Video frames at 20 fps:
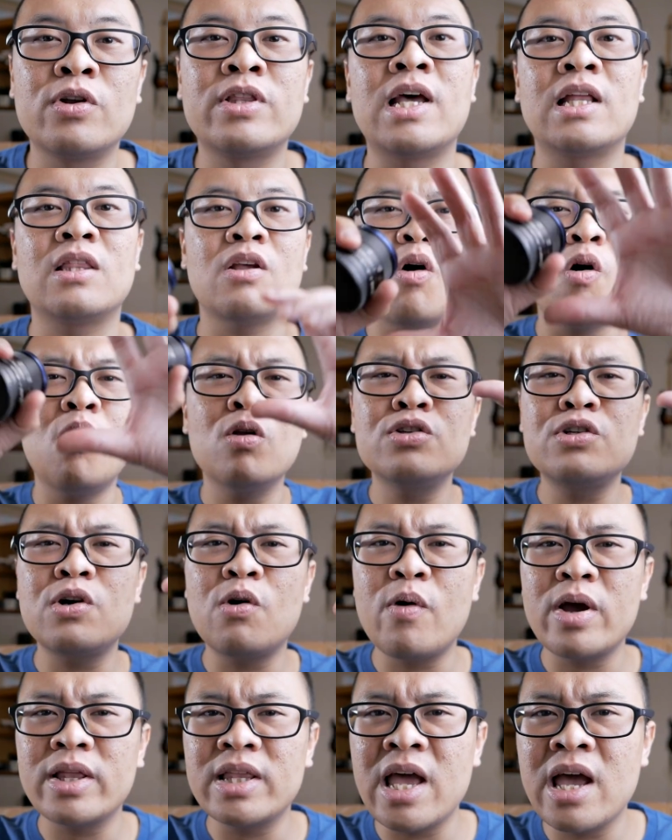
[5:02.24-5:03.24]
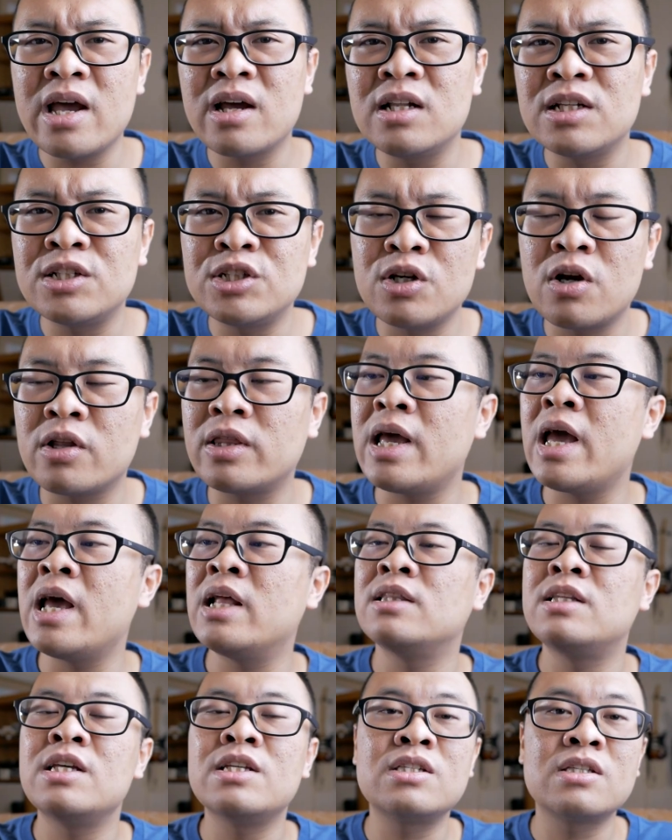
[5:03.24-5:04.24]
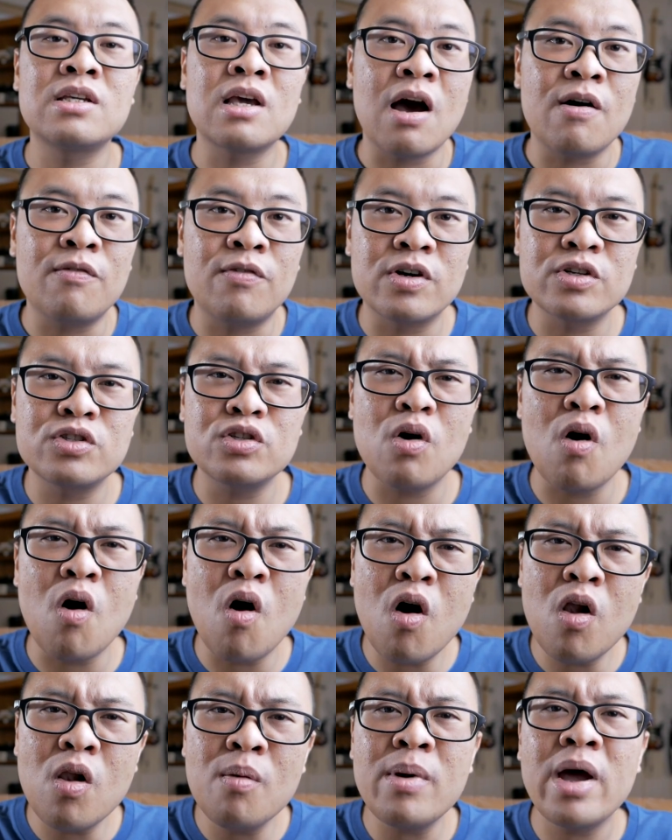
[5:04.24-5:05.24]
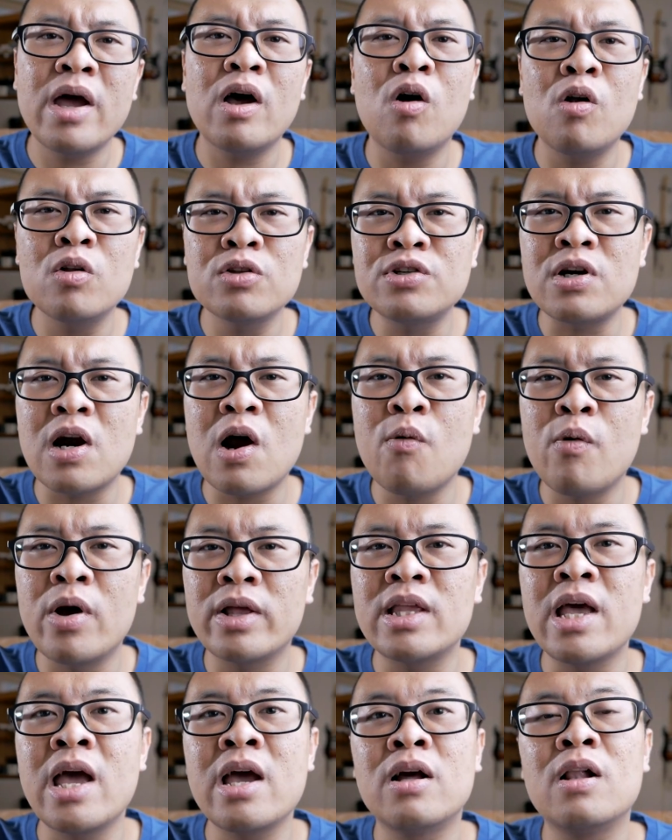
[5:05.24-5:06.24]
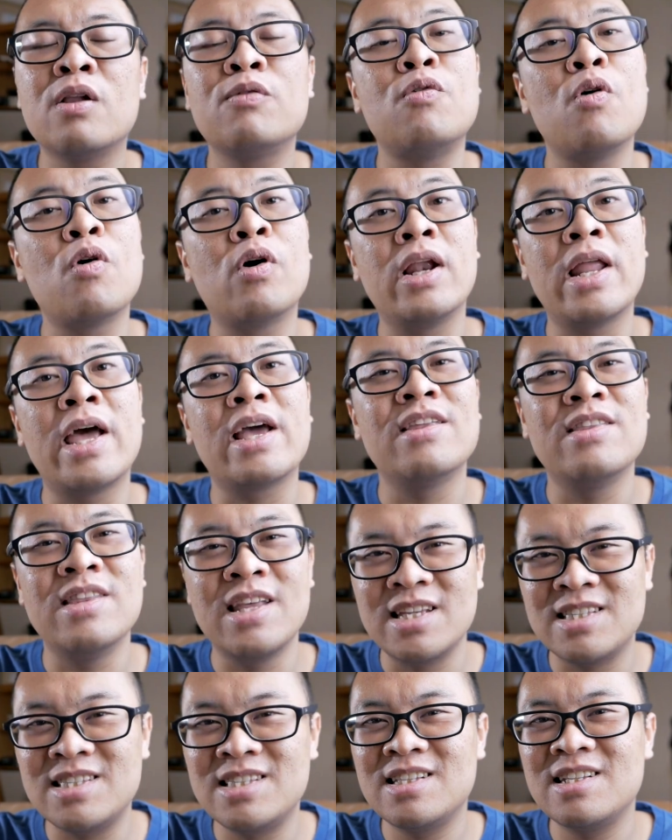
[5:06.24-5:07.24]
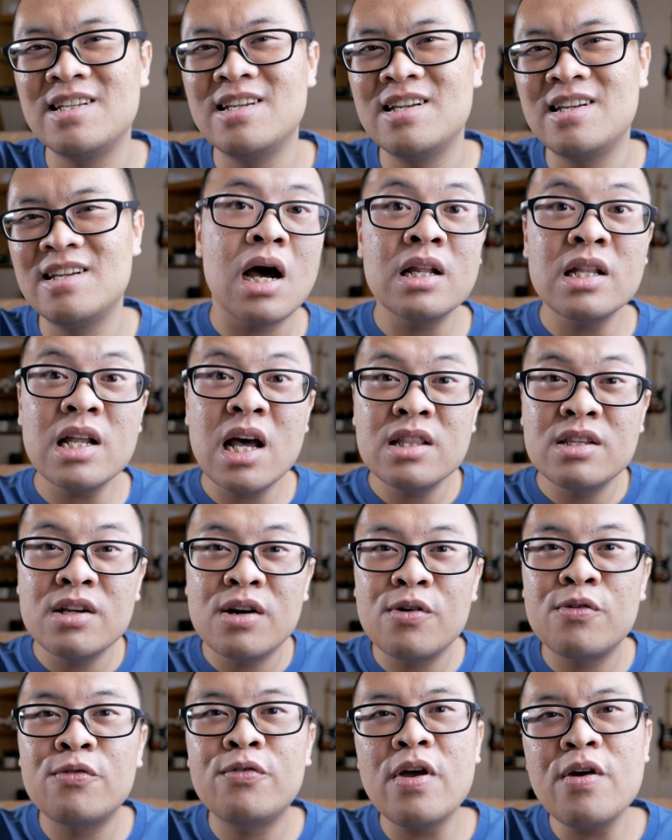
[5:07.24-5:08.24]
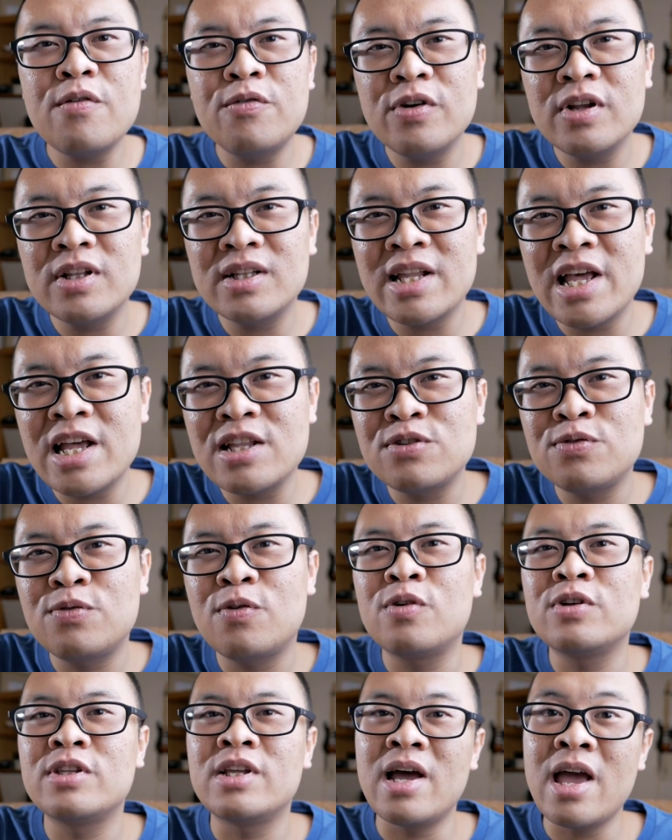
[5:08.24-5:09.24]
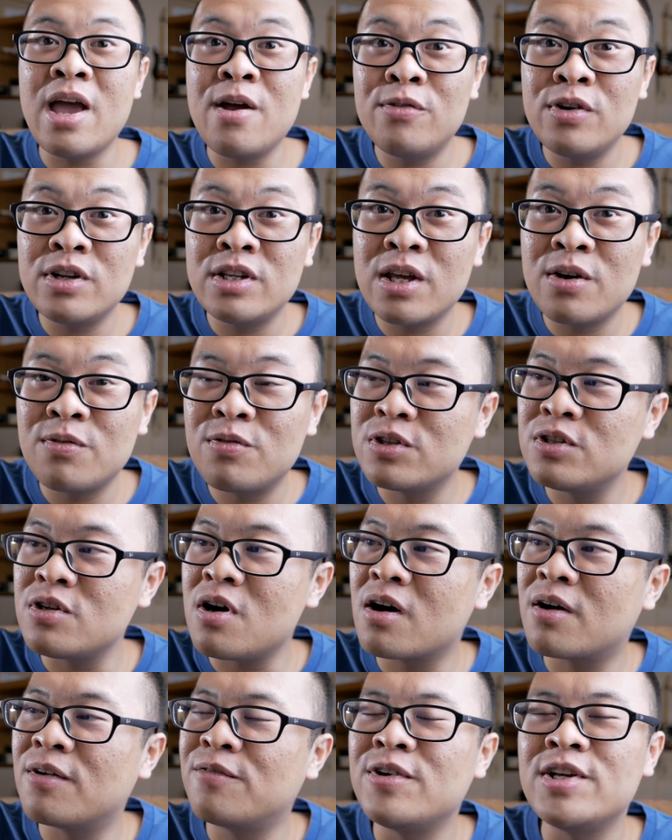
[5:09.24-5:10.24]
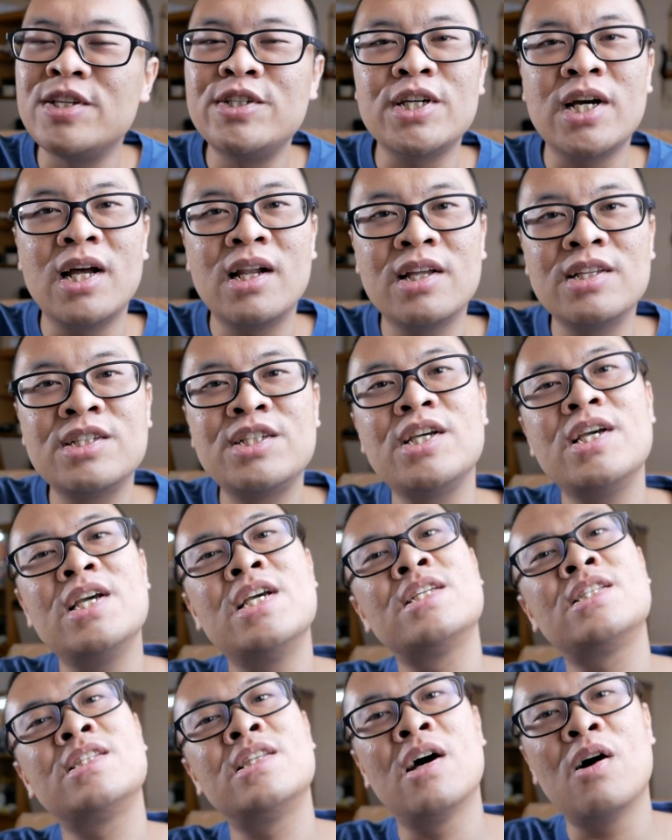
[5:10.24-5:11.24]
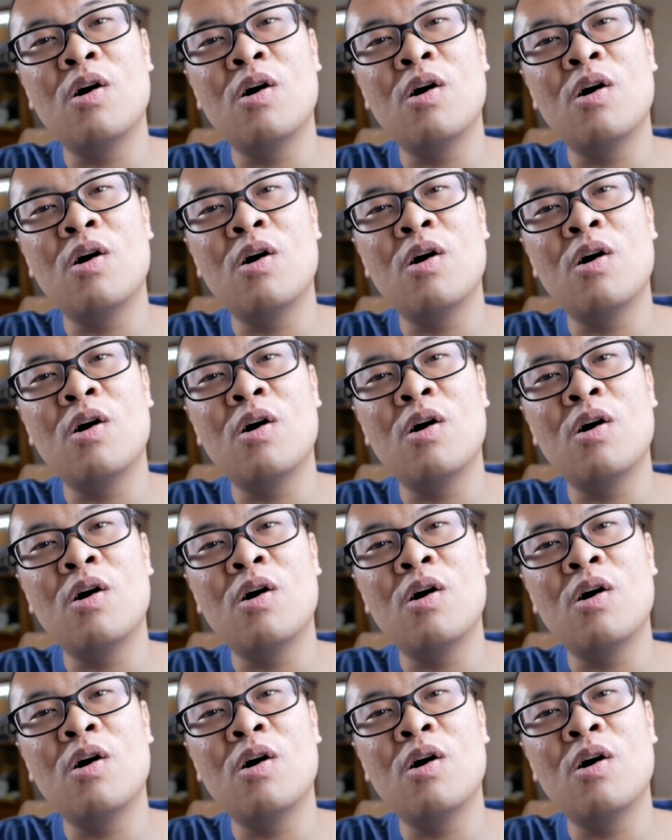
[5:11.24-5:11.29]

for that ultra-wide angle shot, and this covers all my ultra-wide angle focal length need. Another favorite lens for the everyday photography challenge is